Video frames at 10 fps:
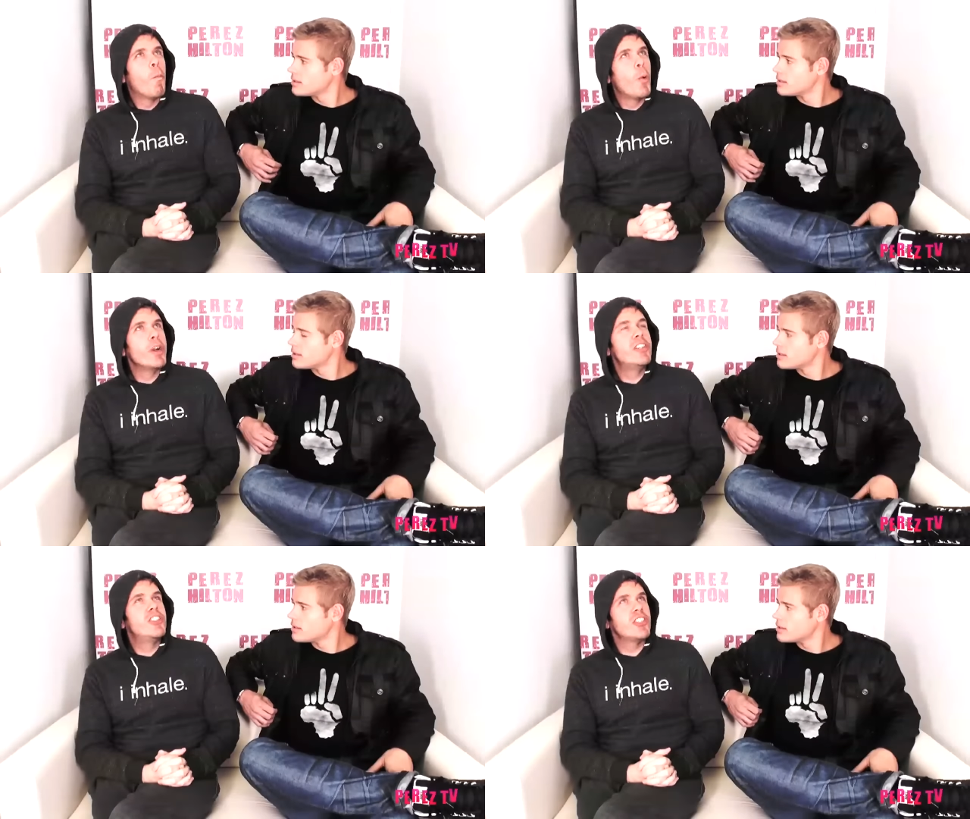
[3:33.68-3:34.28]

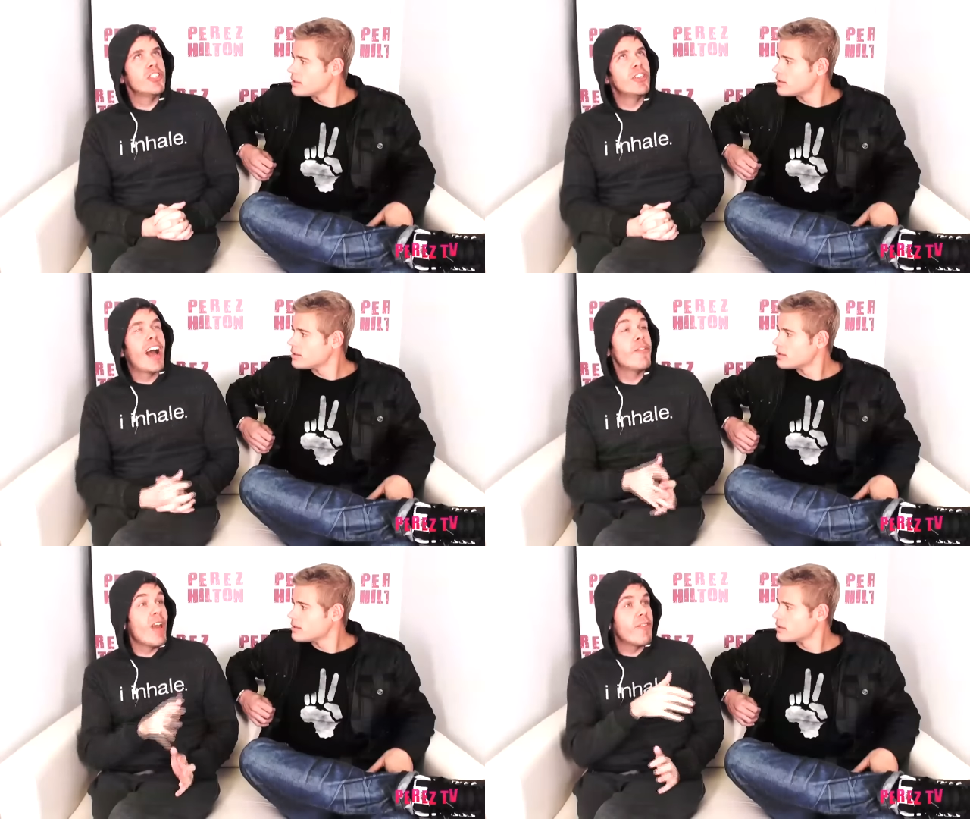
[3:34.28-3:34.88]

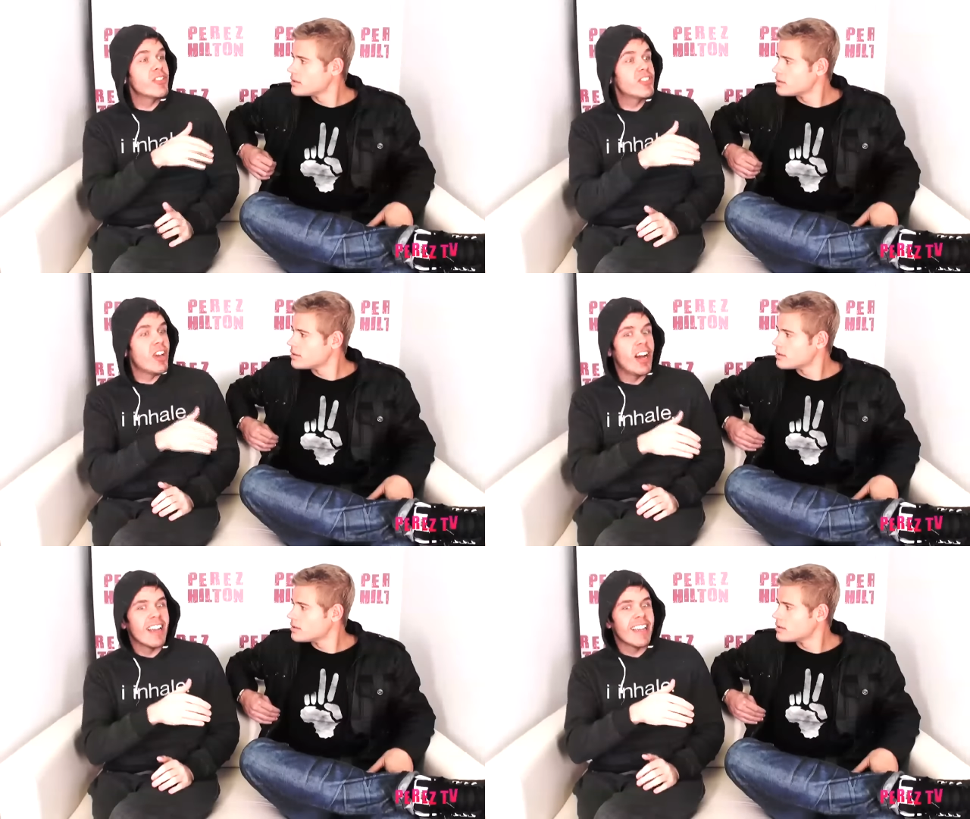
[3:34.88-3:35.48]
Speaker 1: Have you ever
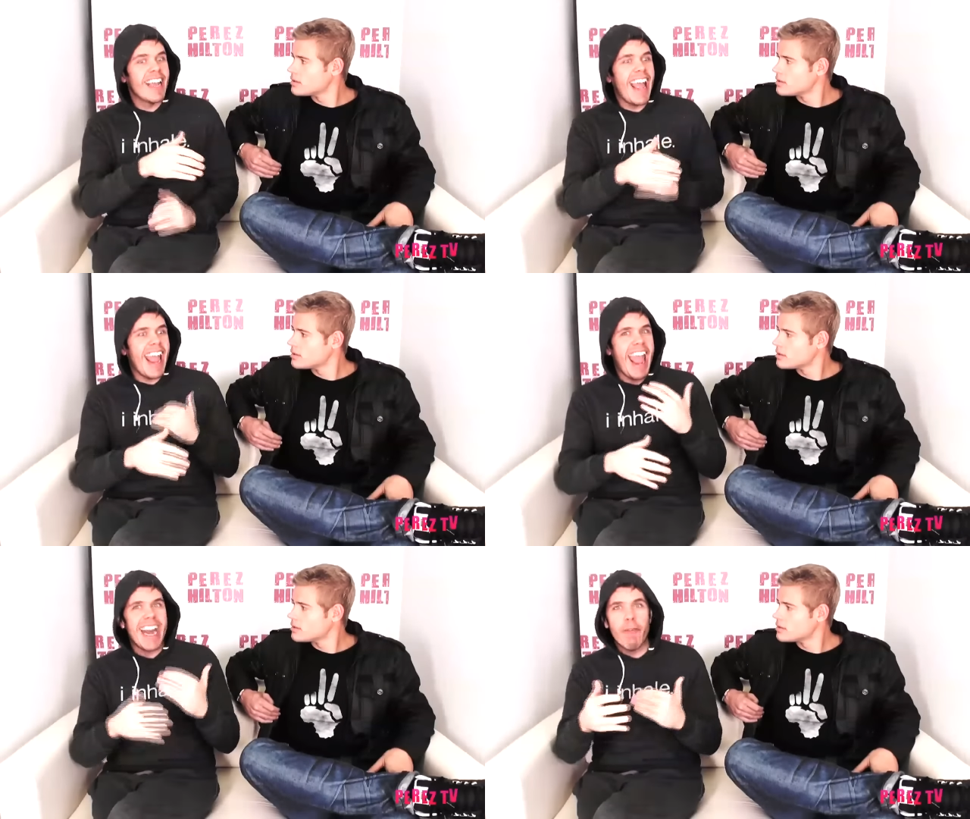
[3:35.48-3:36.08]
sung
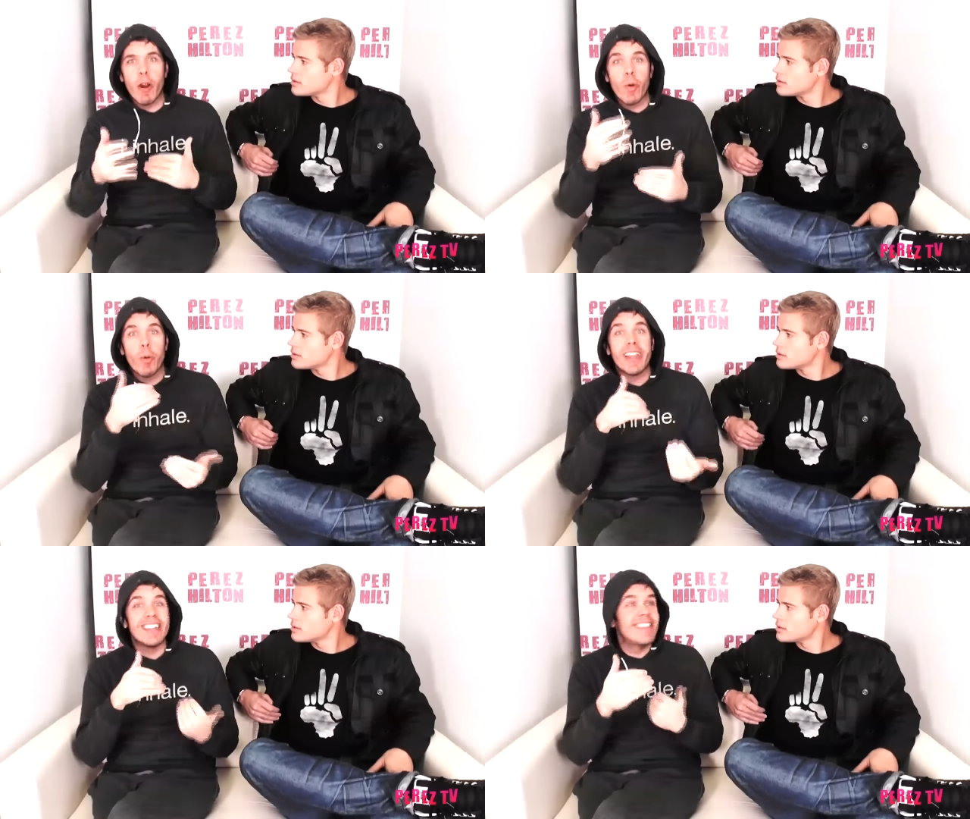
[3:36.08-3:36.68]
anywhere
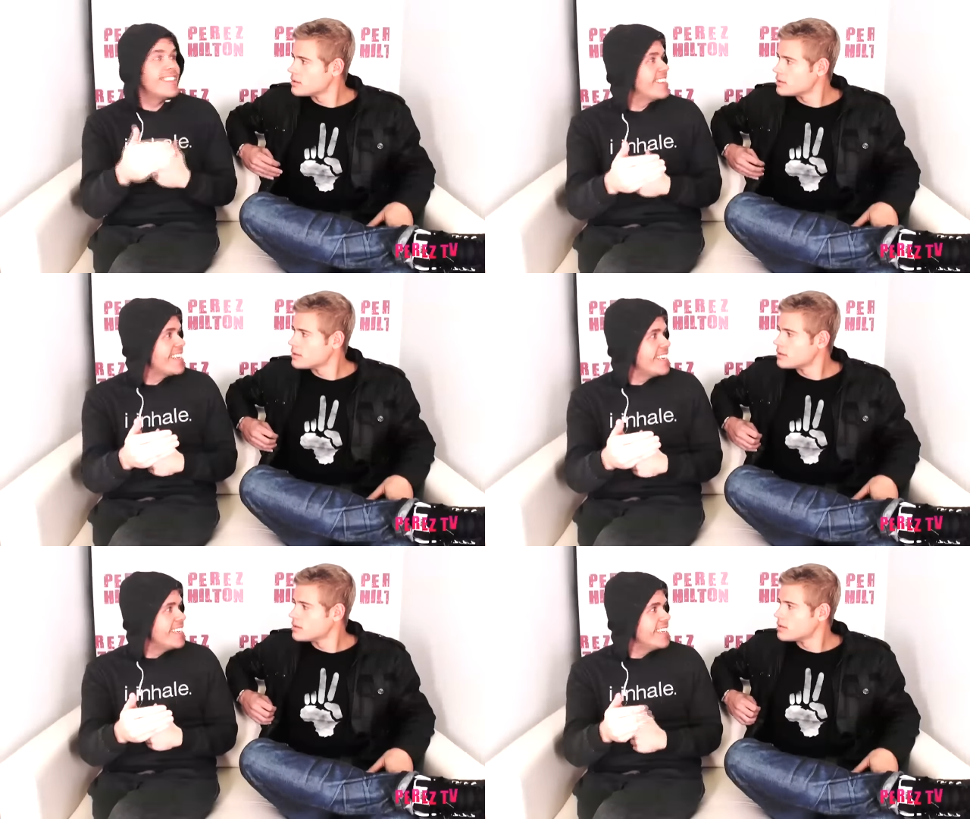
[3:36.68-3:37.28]
where we could
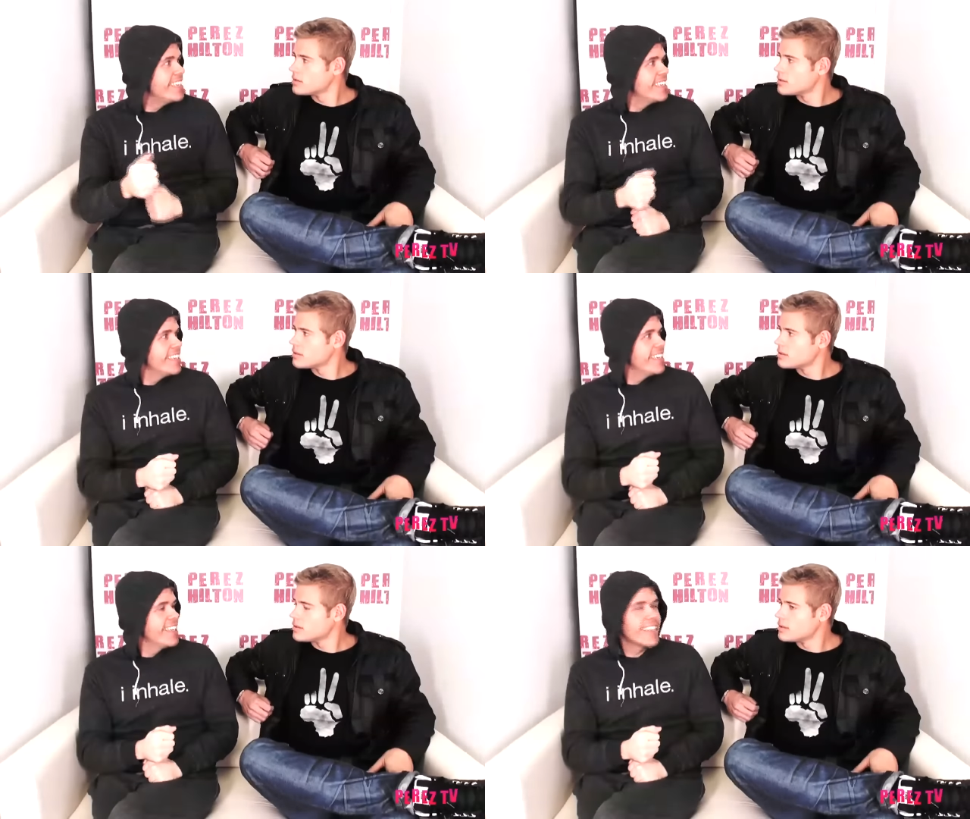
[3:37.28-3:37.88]
see?
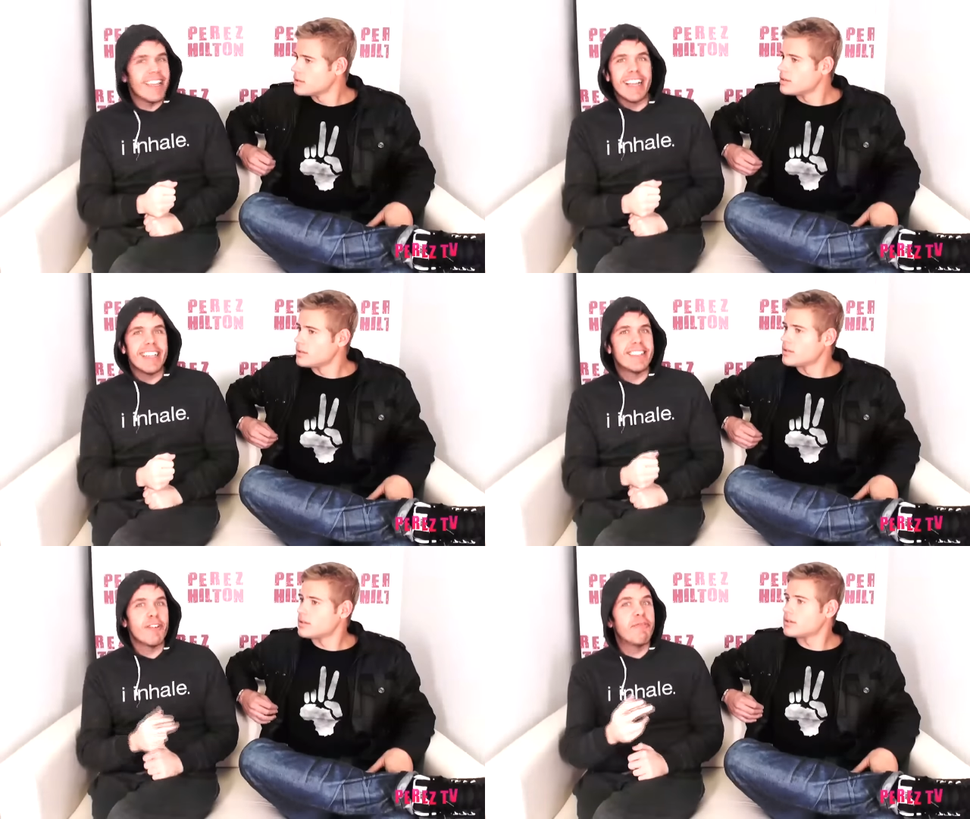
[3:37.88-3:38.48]

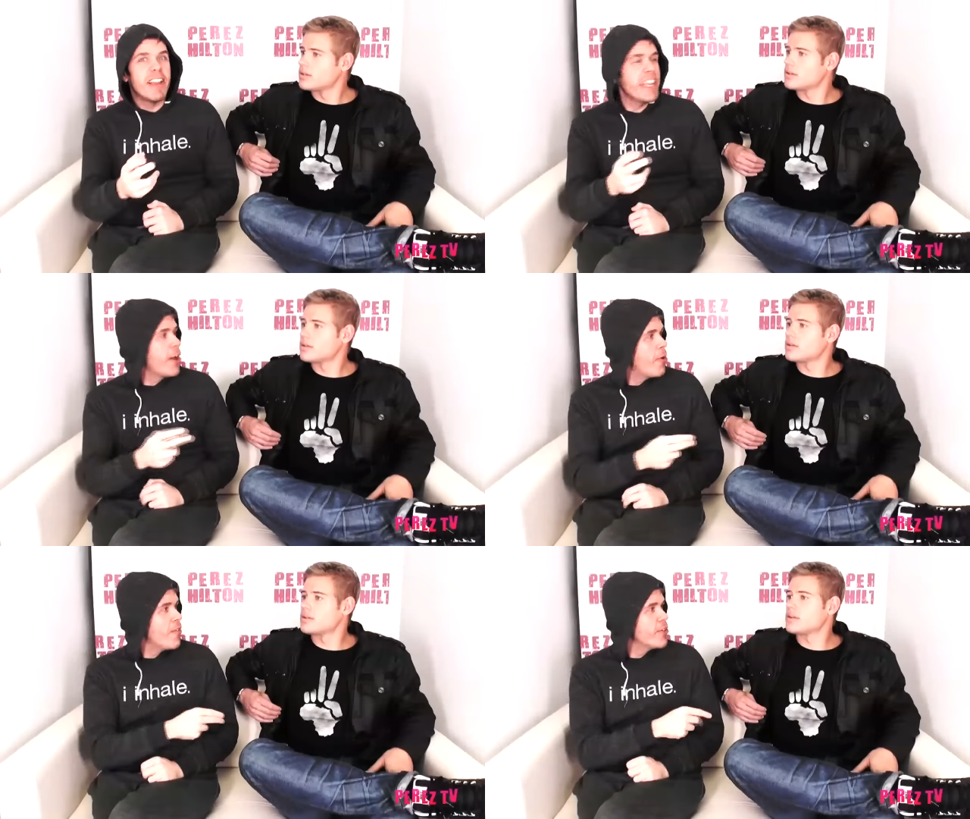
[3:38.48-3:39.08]
Is there
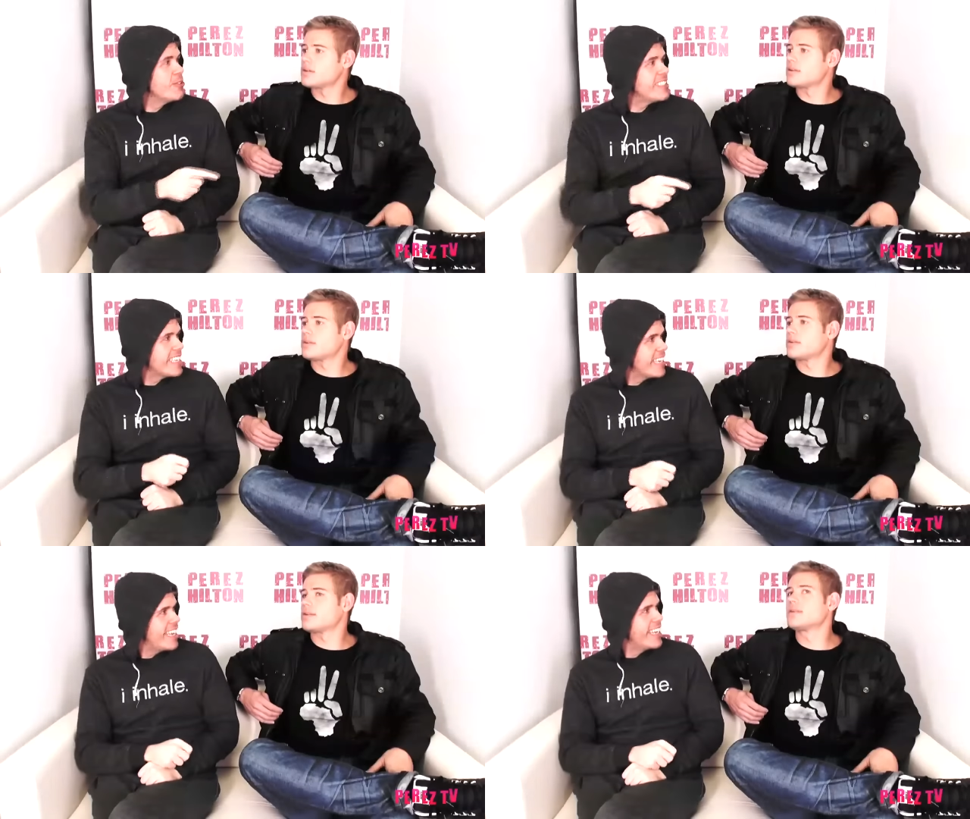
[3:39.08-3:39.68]
video of you
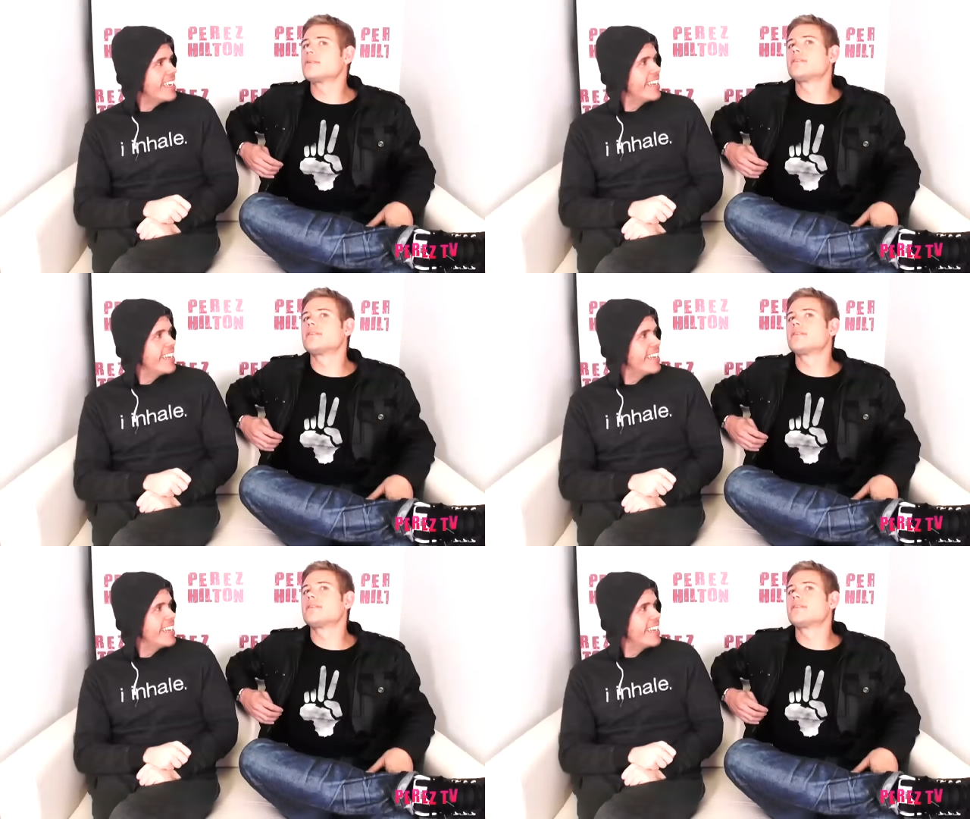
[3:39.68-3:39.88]
singing?